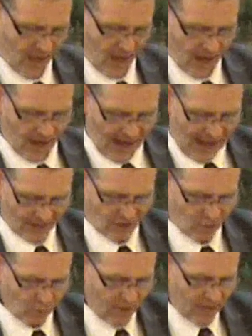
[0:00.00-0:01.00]
Uh,
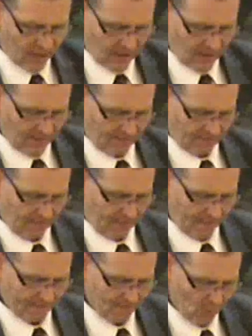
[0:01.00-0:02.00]
last week,
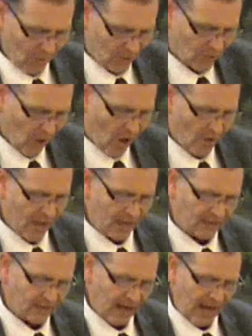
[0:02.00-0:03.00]
we saw
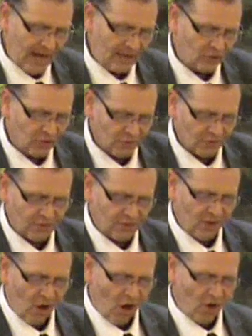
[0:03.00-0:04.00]
that
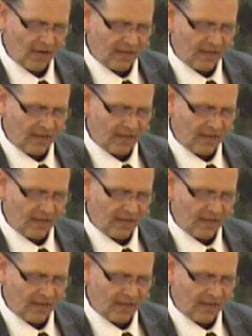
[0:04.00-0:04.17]
angels are